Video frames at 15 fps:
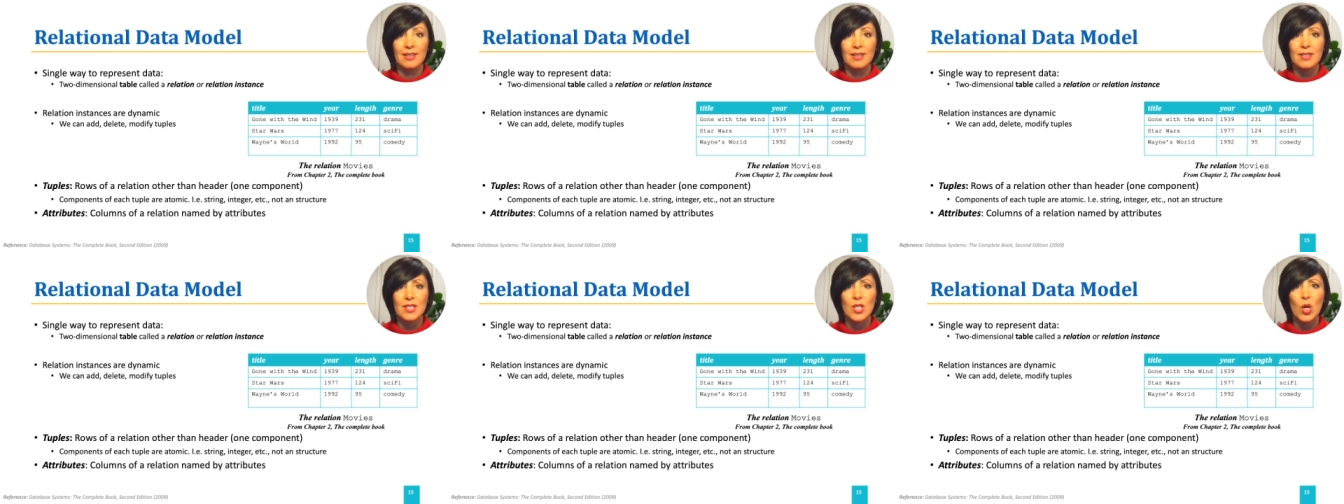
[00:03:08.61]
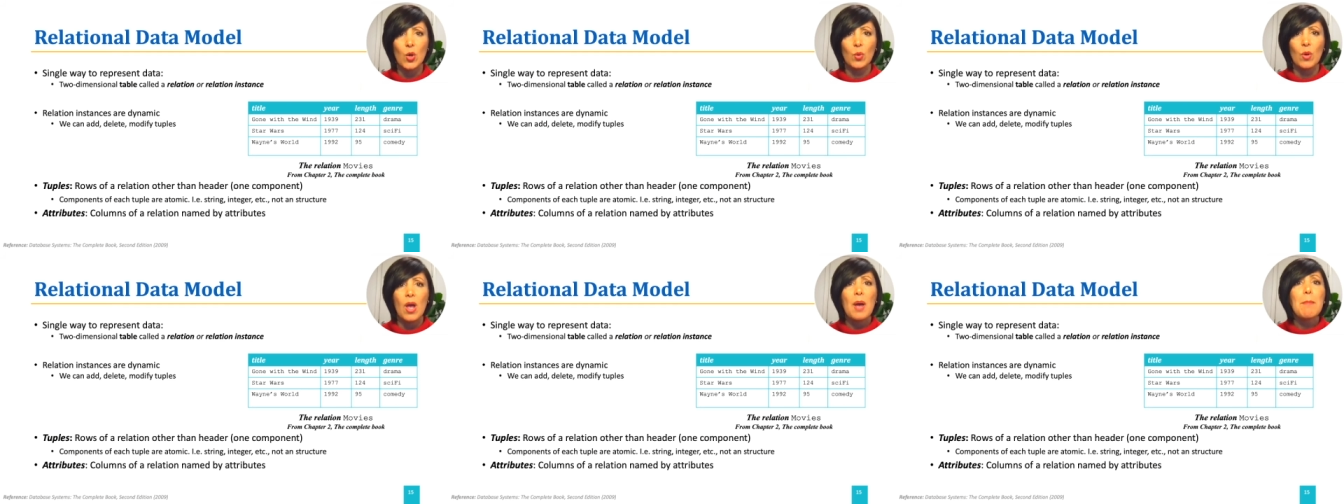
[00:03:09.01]

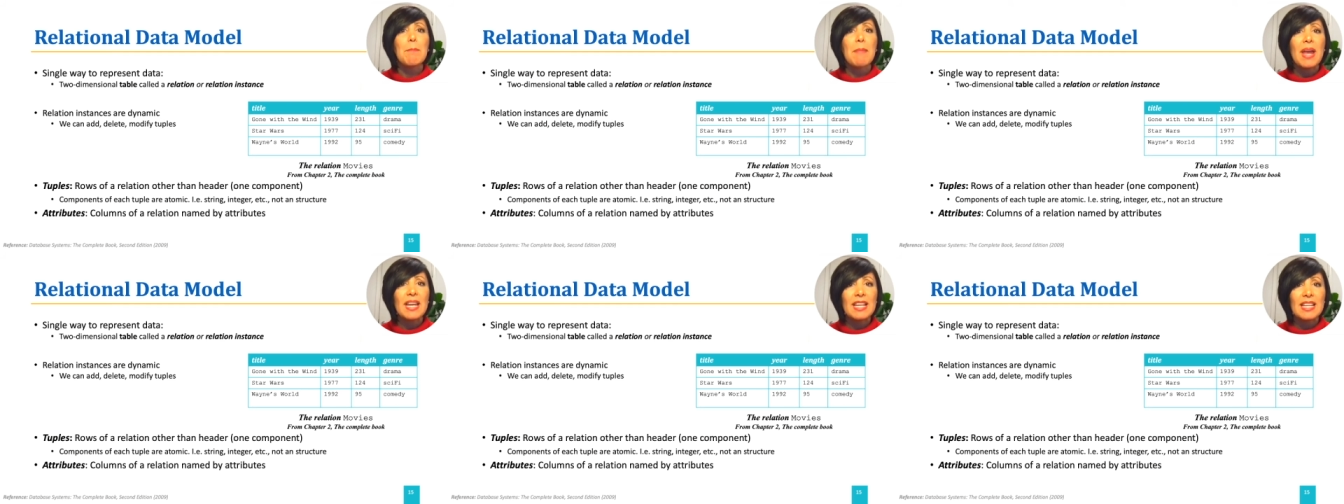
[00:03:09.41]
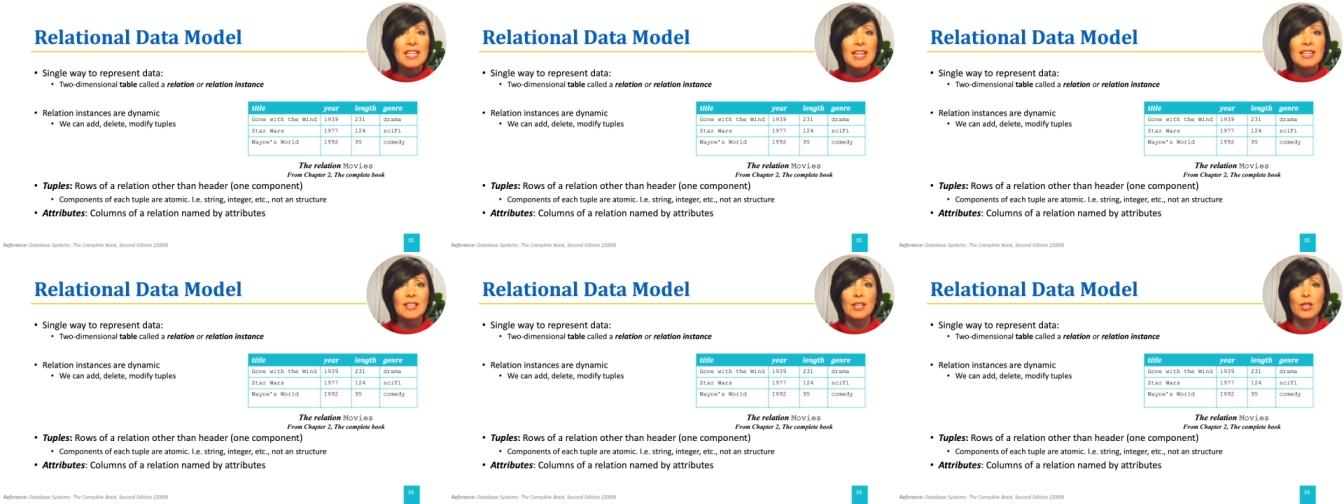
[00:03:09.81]
So many
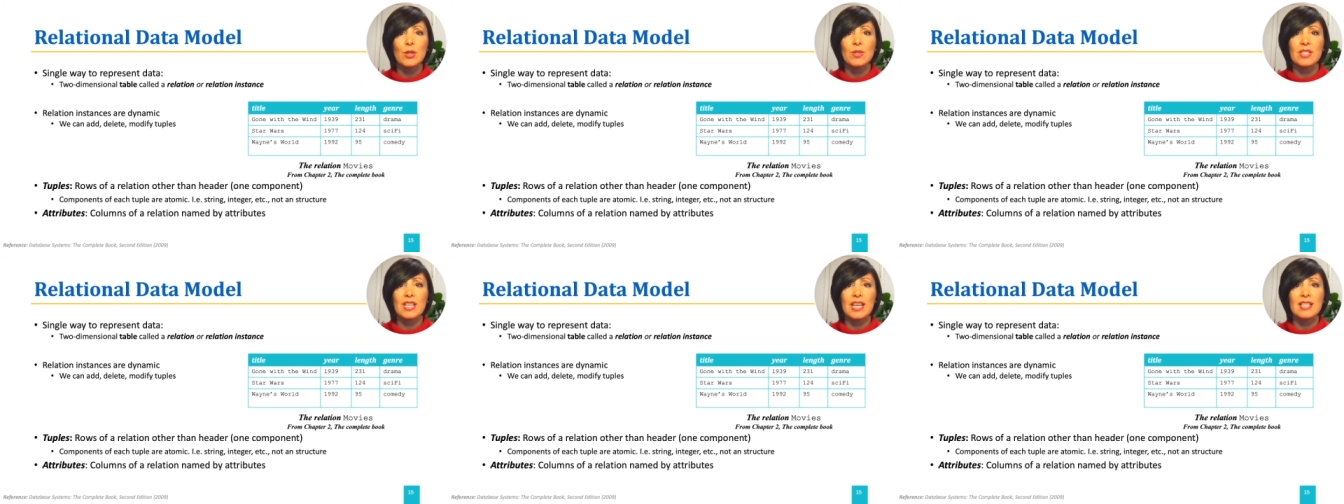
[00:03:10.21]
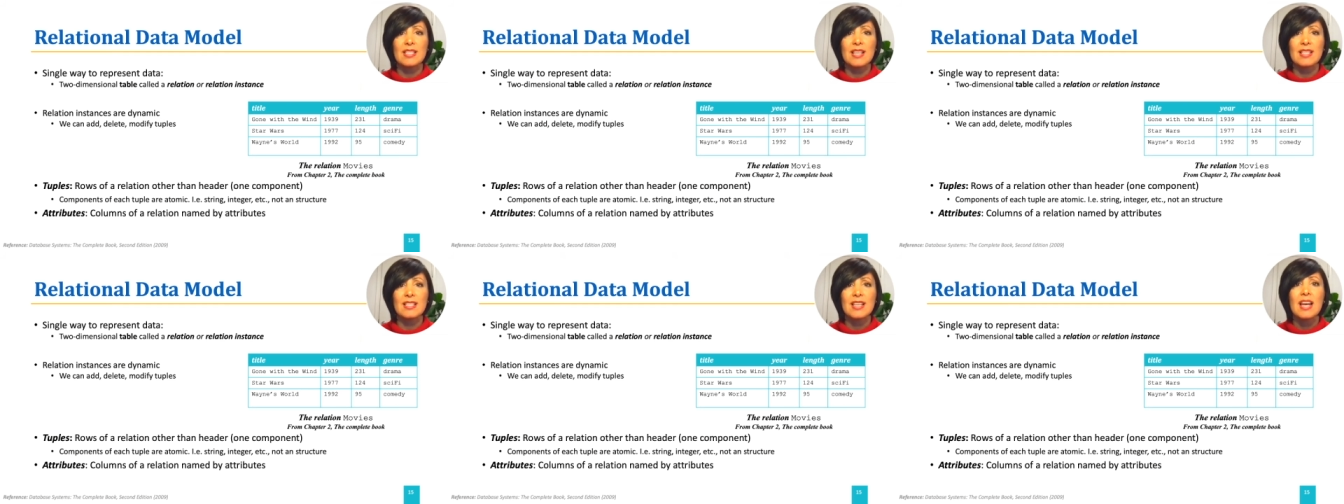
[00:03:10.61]
data use
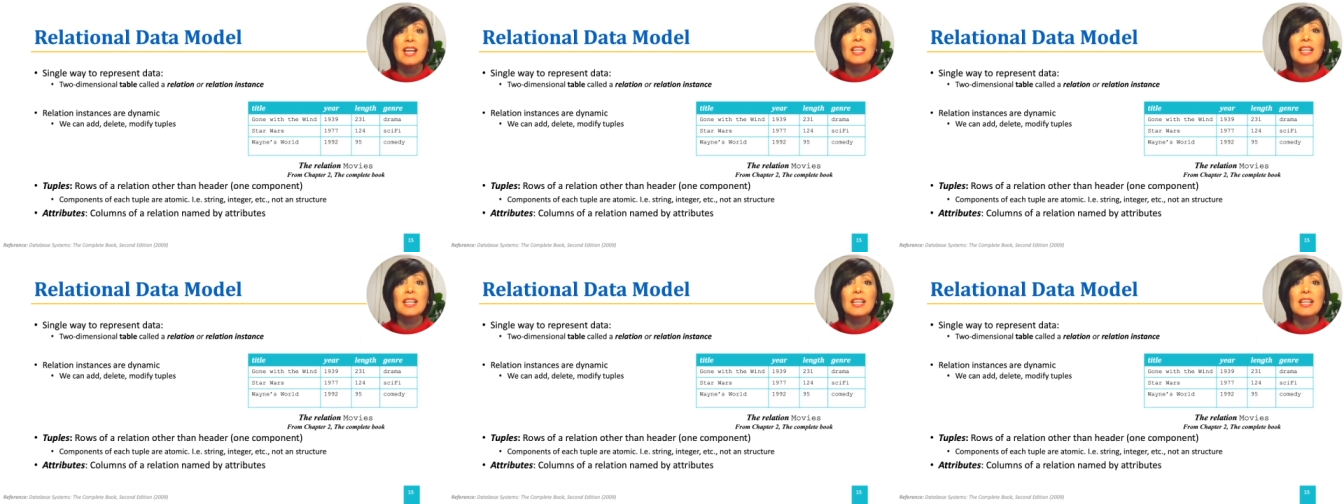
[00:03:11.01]
cases